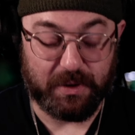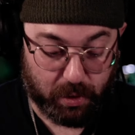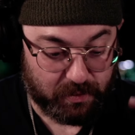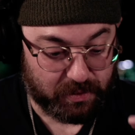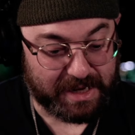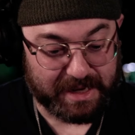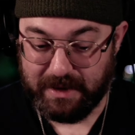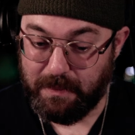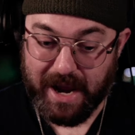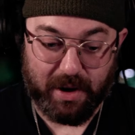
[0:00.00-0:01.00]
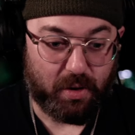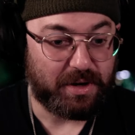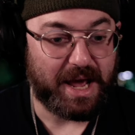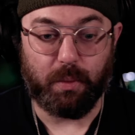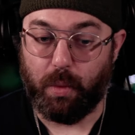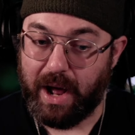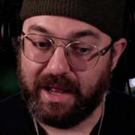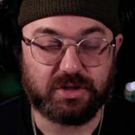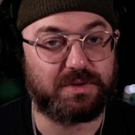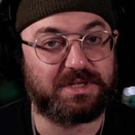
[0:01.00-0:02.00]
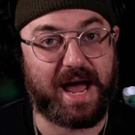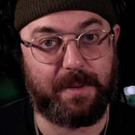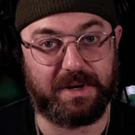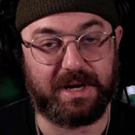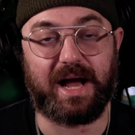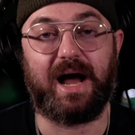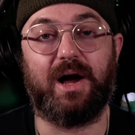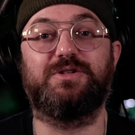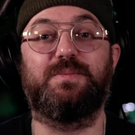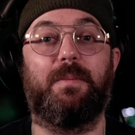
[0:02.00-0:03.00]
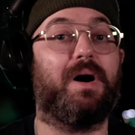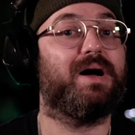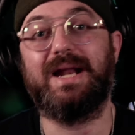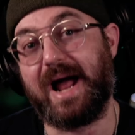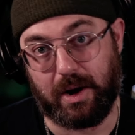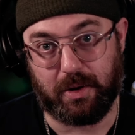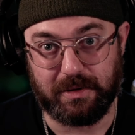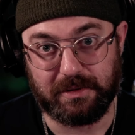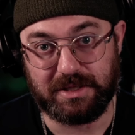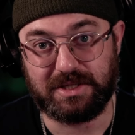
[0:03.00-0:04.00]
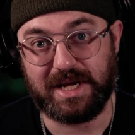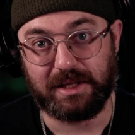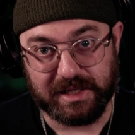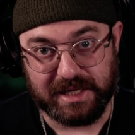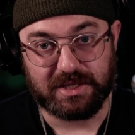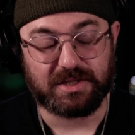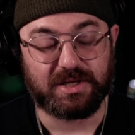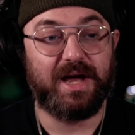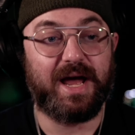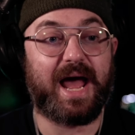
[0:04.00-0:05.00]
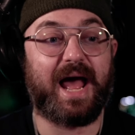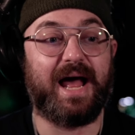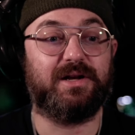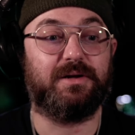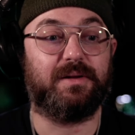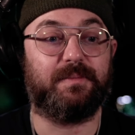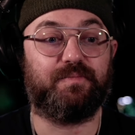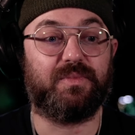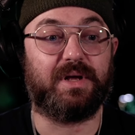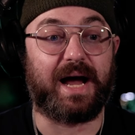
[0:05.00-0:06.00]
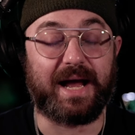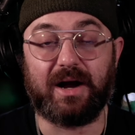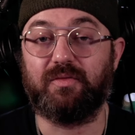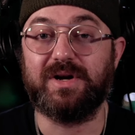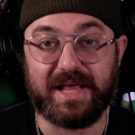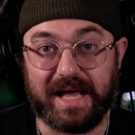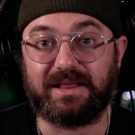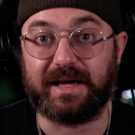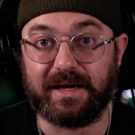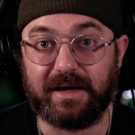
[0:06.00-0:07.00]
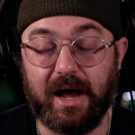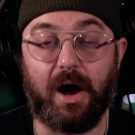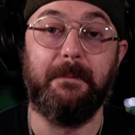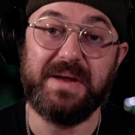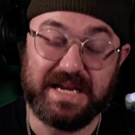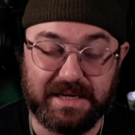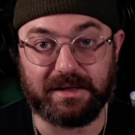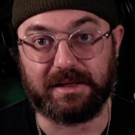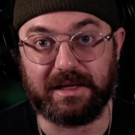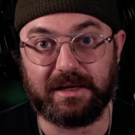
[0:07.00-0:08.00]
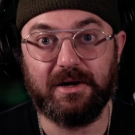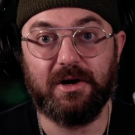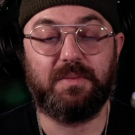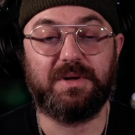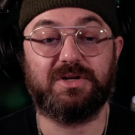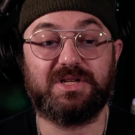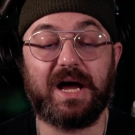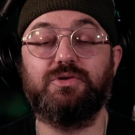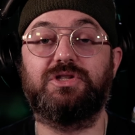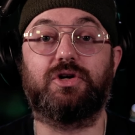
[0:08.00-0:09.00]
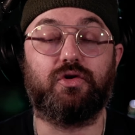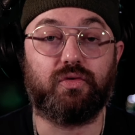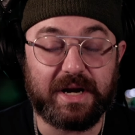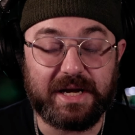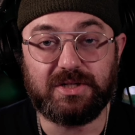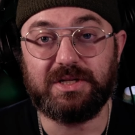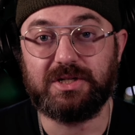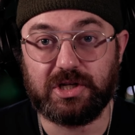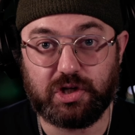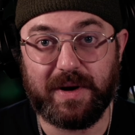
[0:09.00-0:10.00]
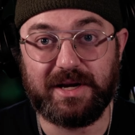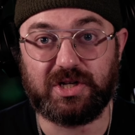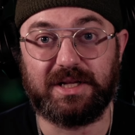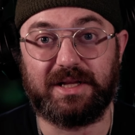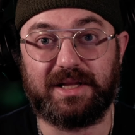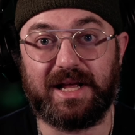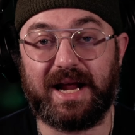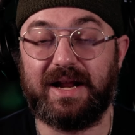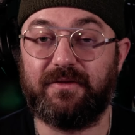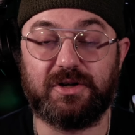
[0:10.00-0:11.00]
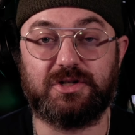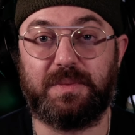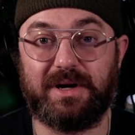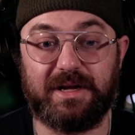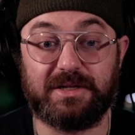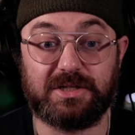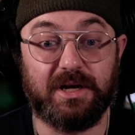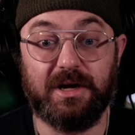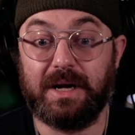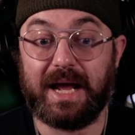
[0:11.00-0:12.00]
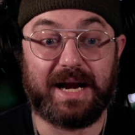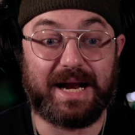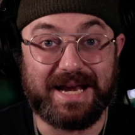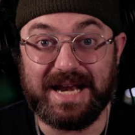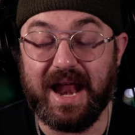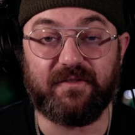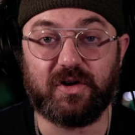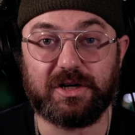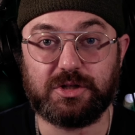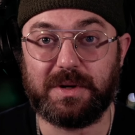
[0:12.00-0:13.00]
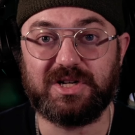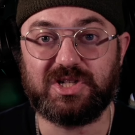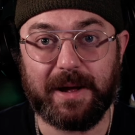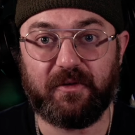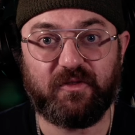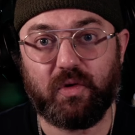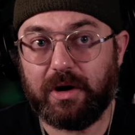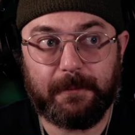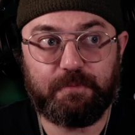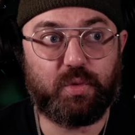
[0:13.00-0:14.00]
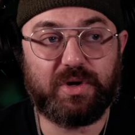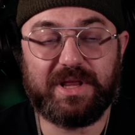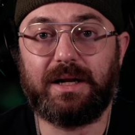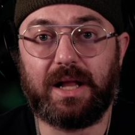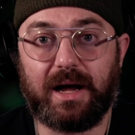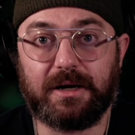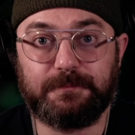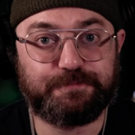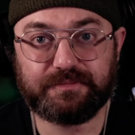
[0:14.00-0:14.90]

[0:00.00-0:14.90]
what like in my own head while this was happening i was bugging out to say the least and i got rid of that thing immediately because that was the craziest situation that i'd ever experienced and i never experienced that before with analog